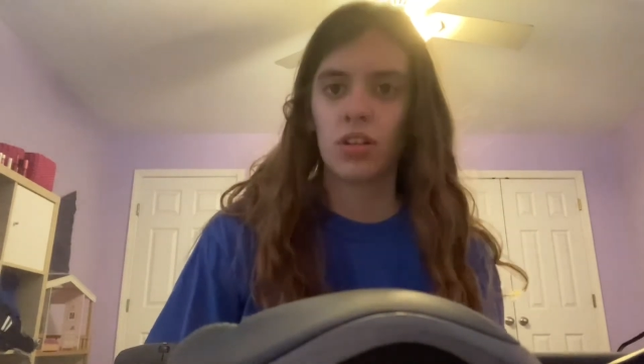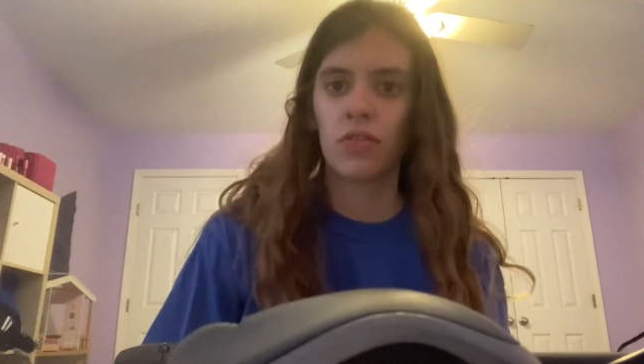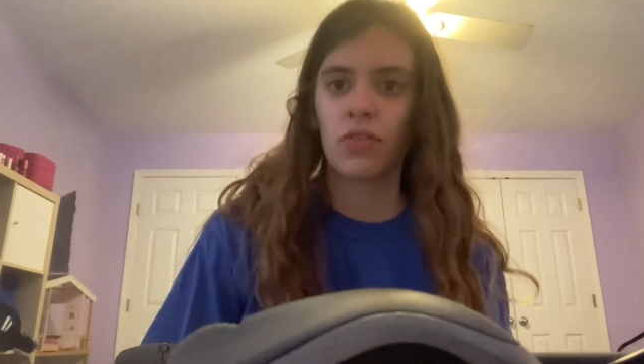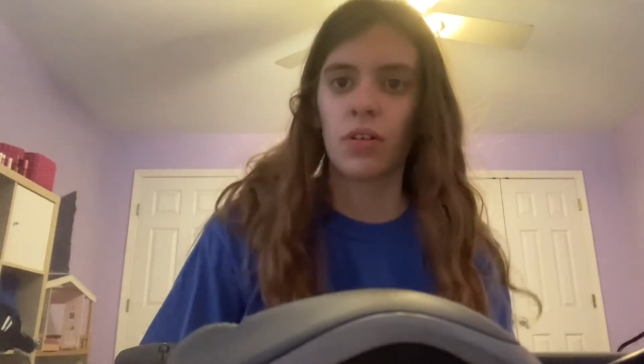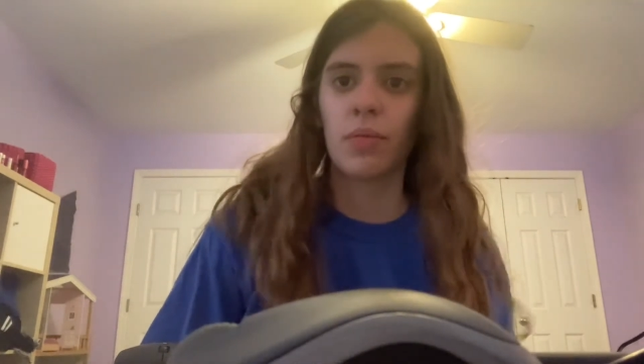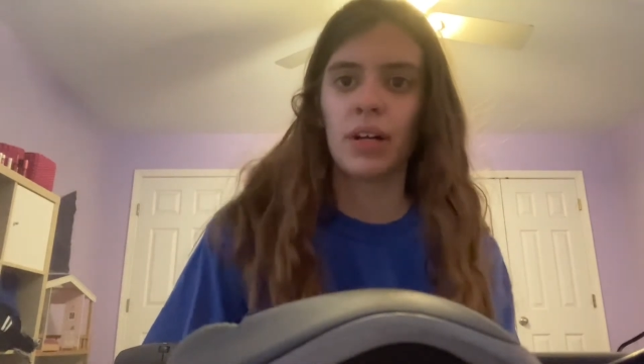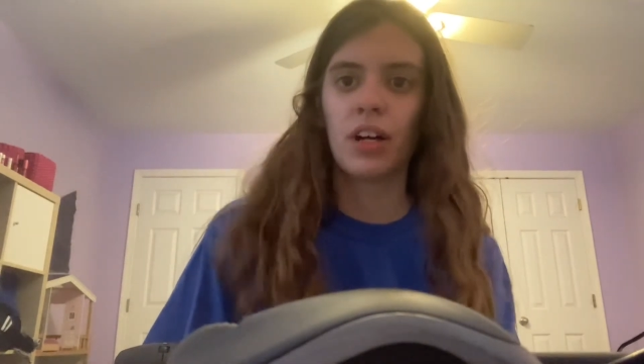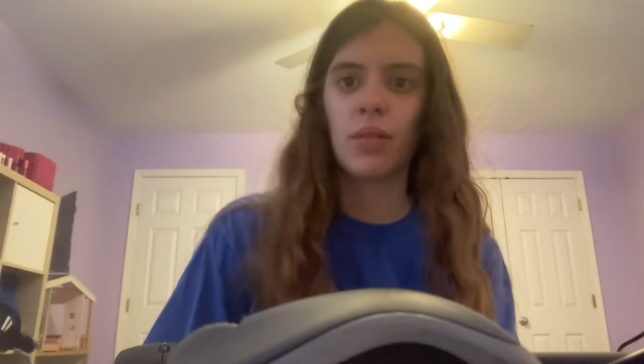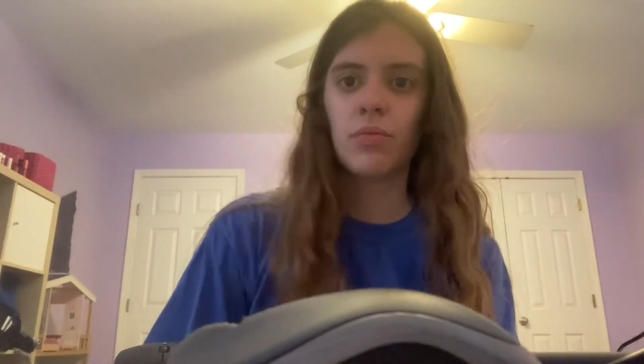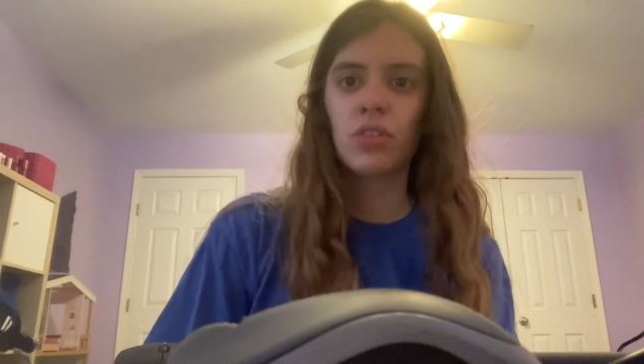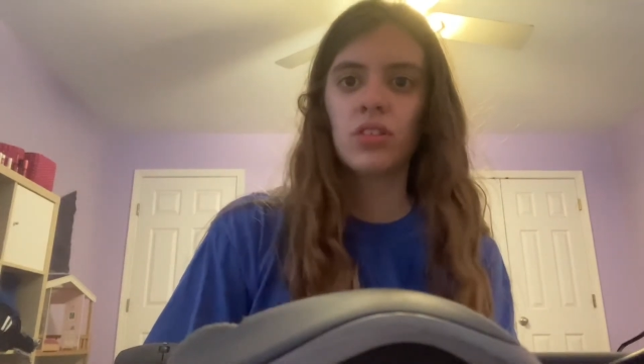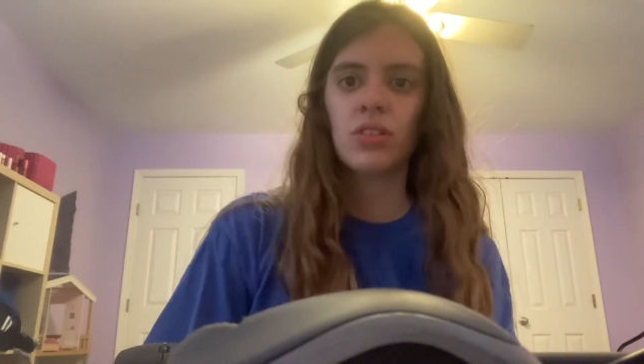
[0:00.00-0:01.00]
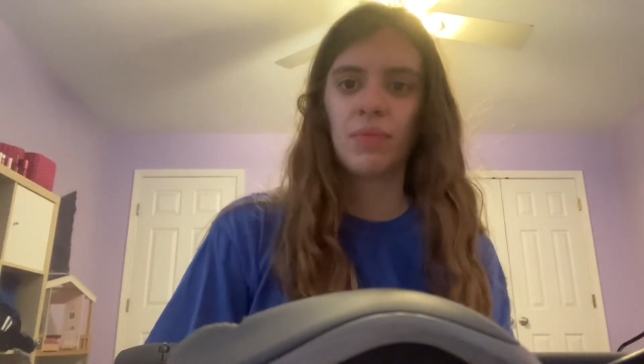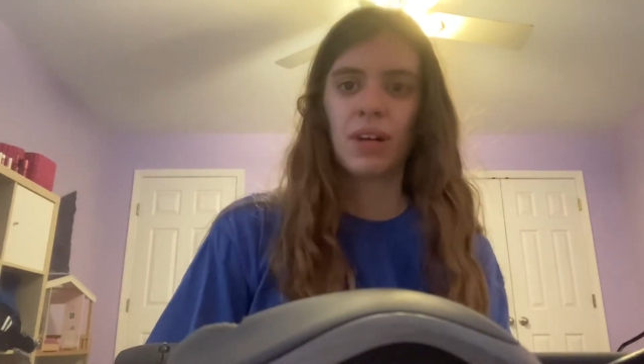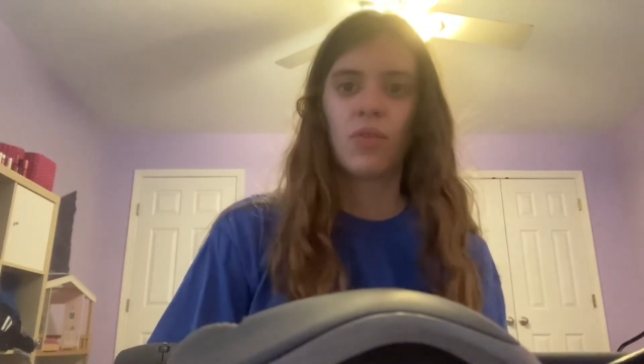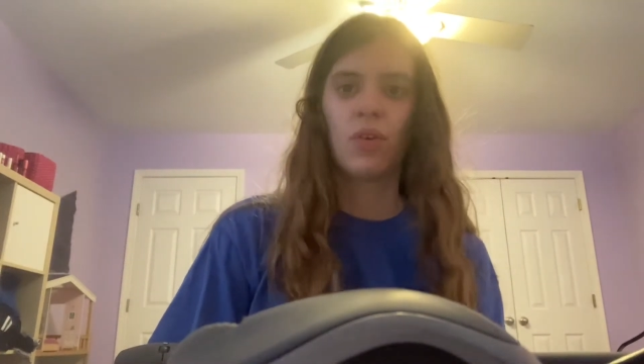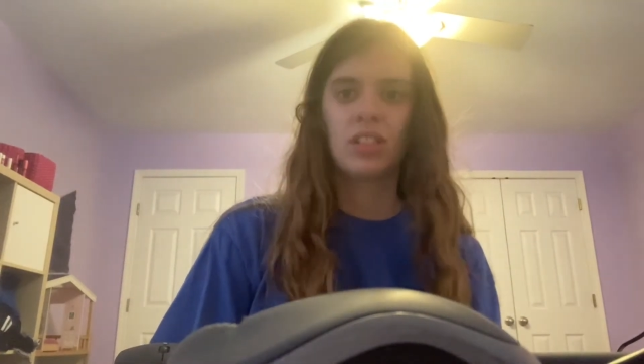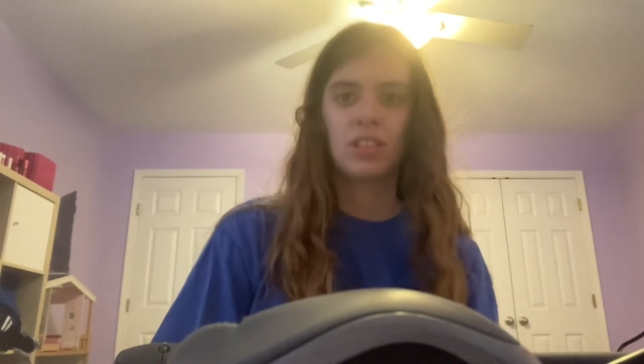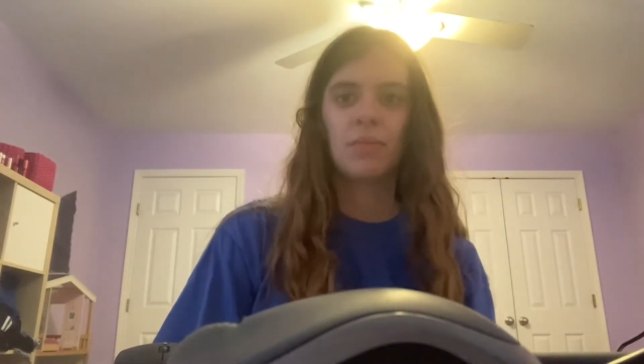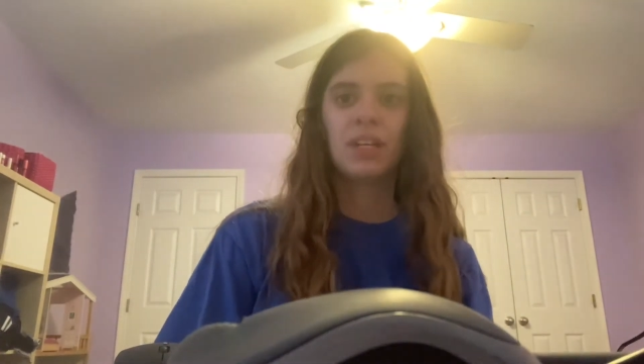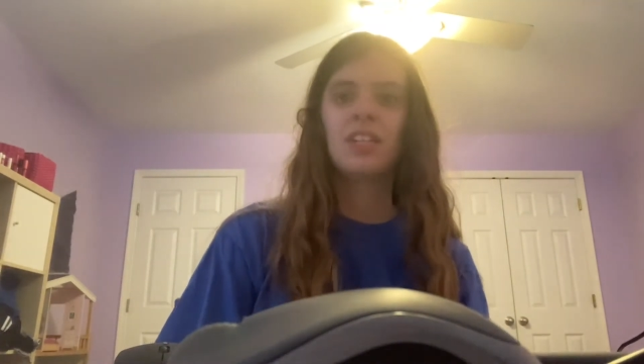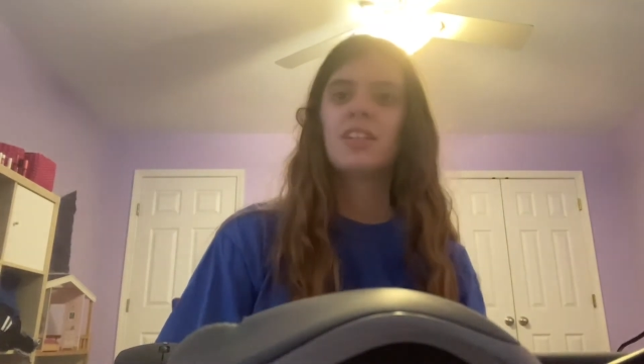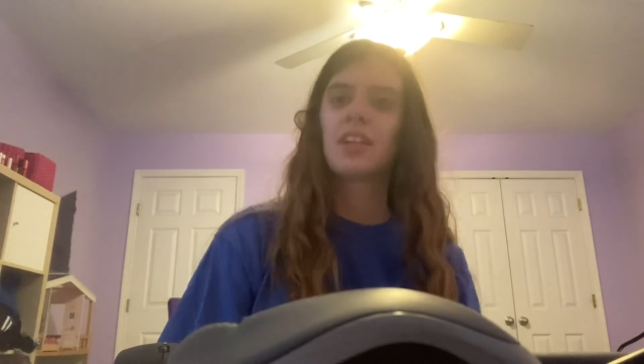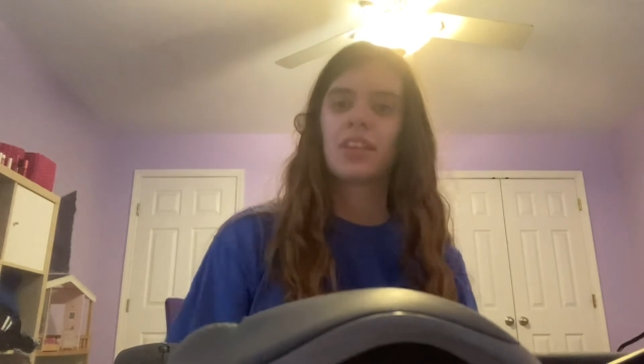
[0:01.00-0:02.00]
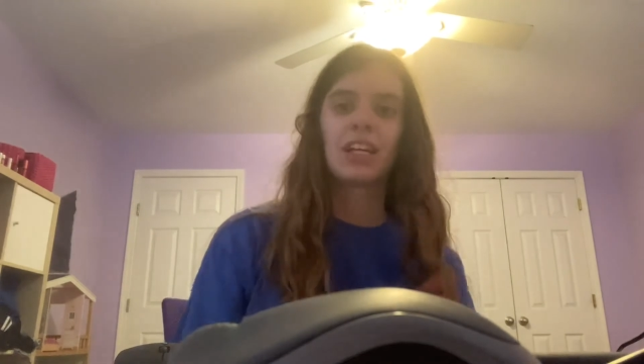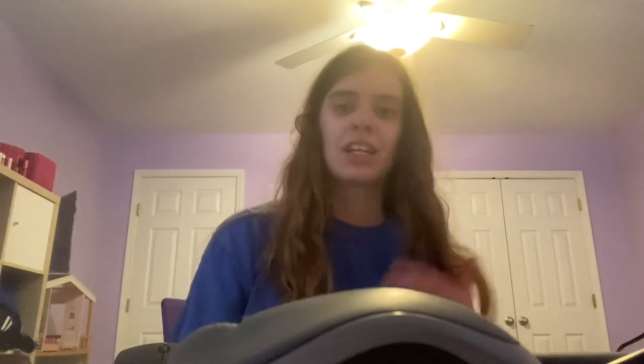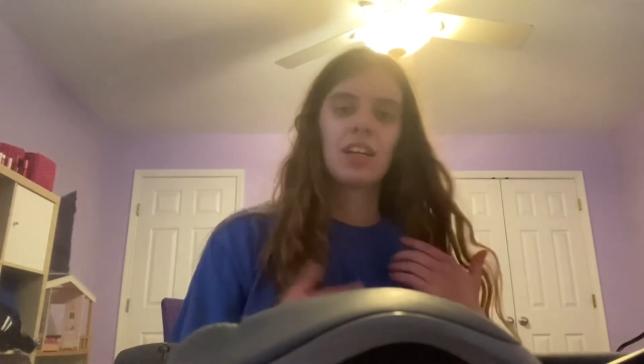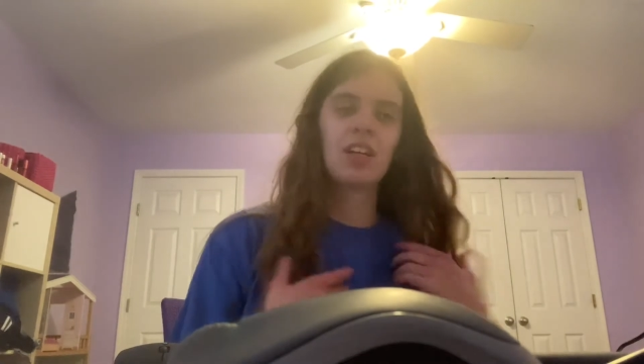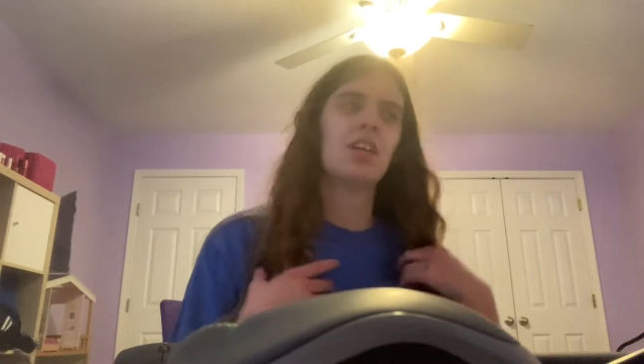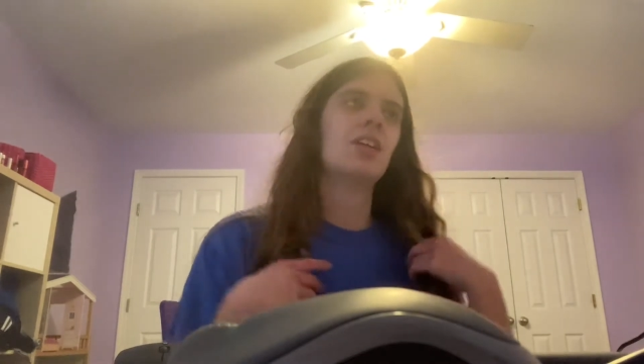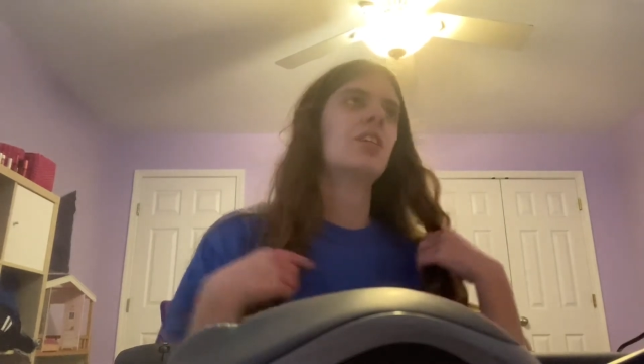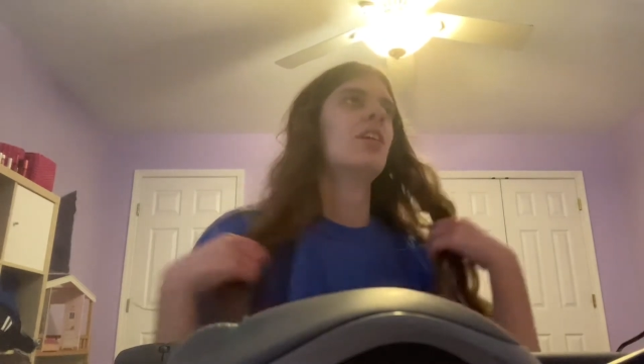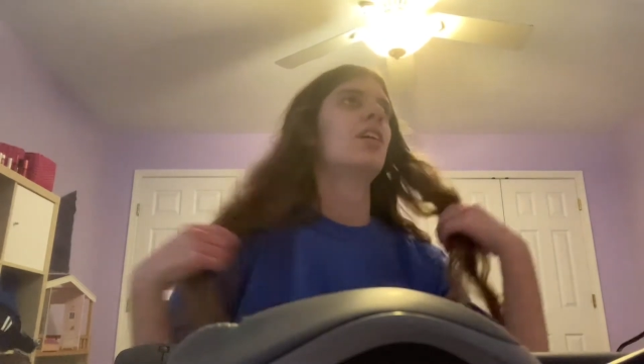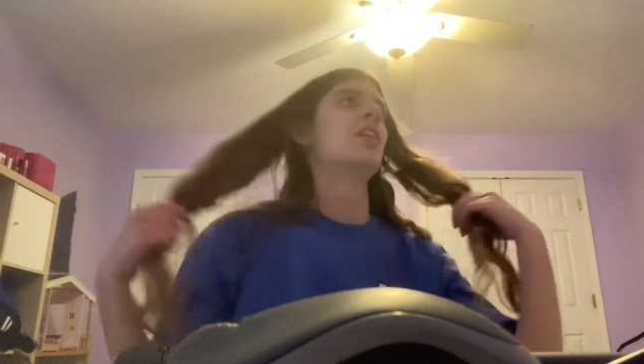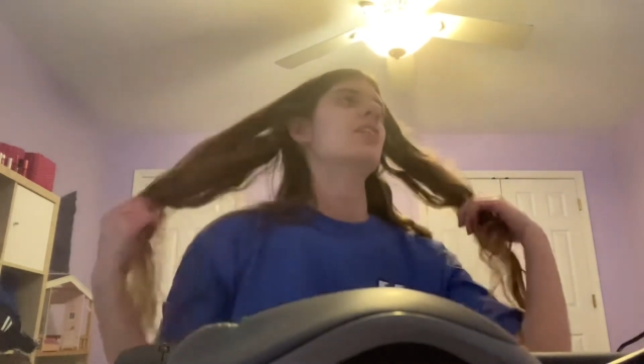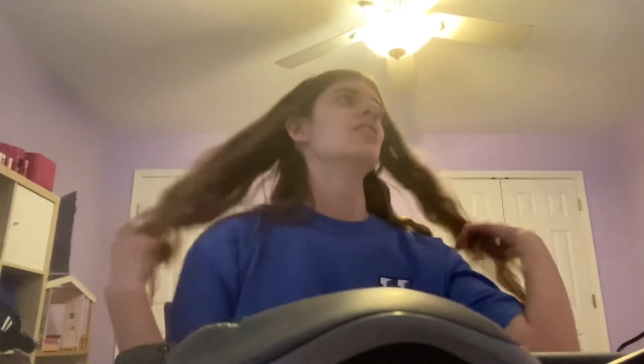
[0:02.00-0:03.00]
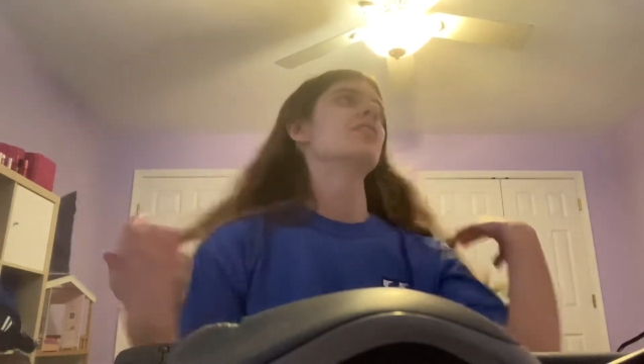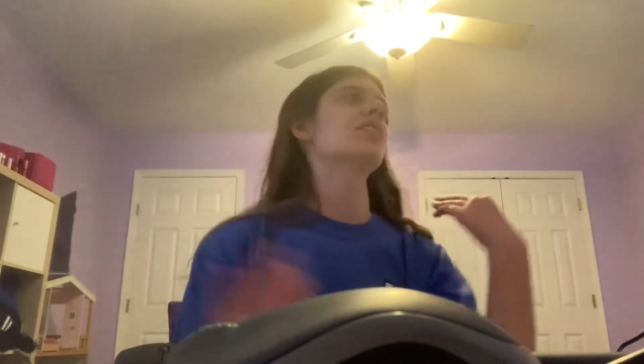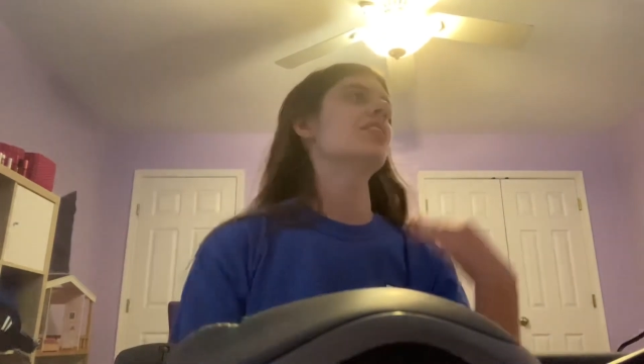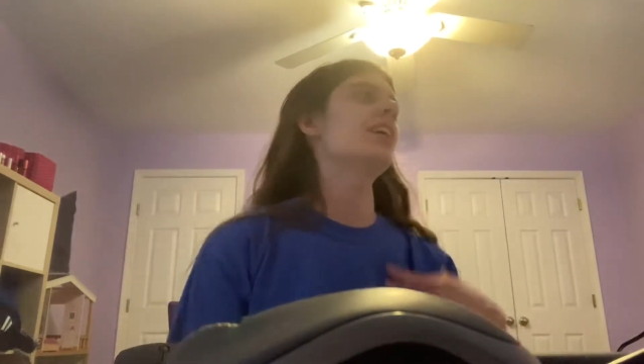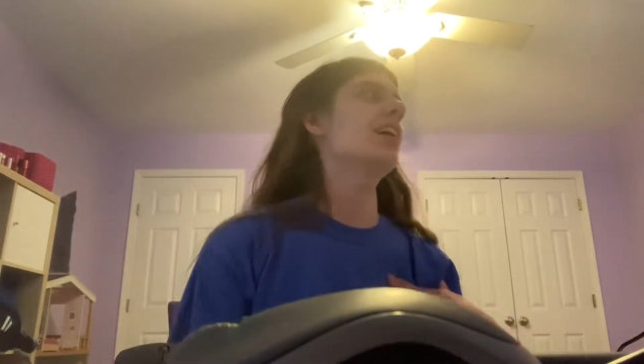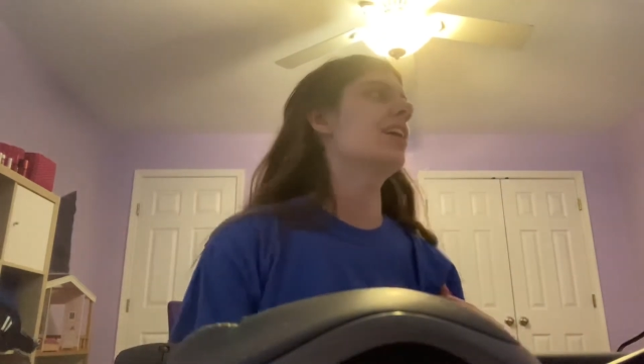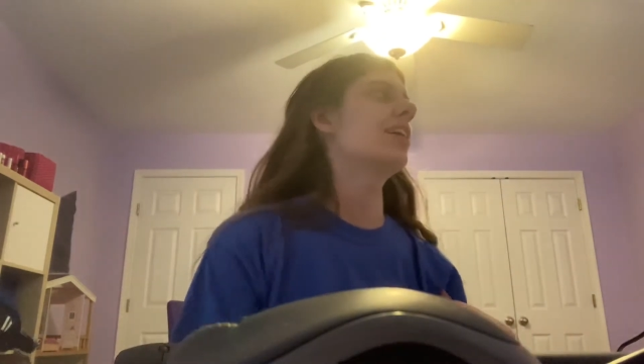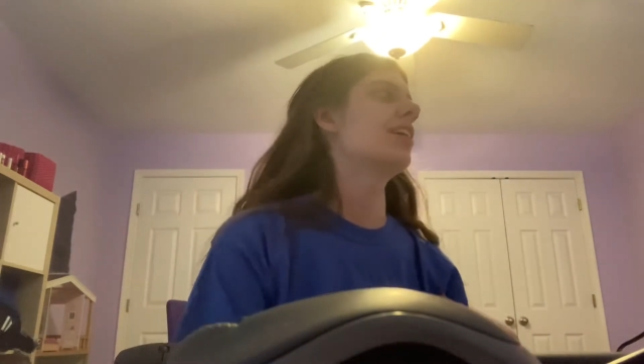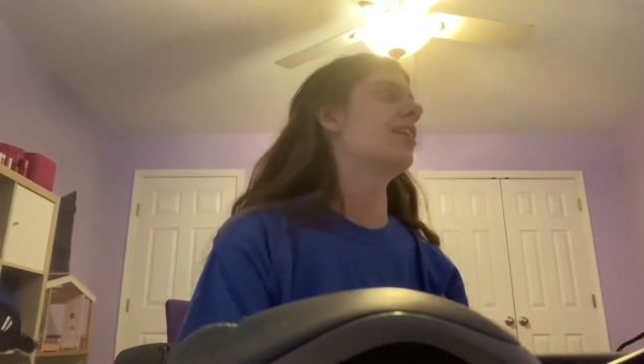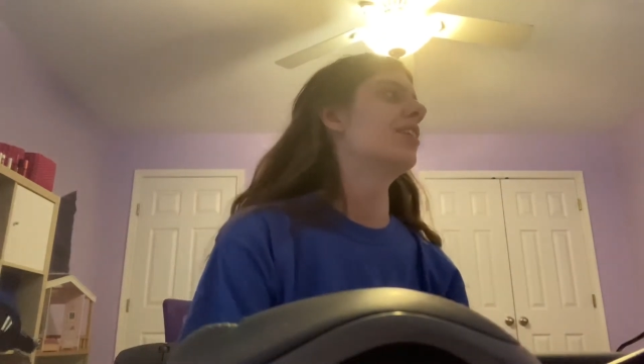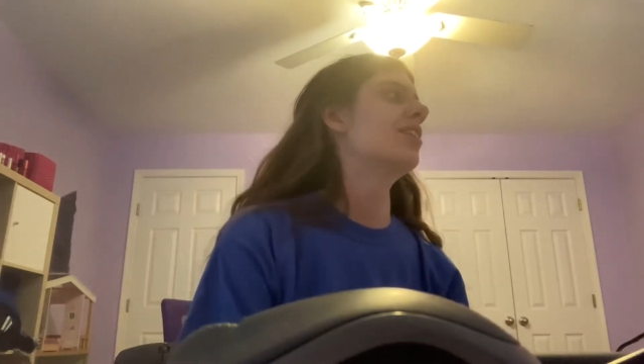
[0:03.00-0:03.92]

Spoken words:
for a bit, I'm losing my voice a bit, I think. So yeah,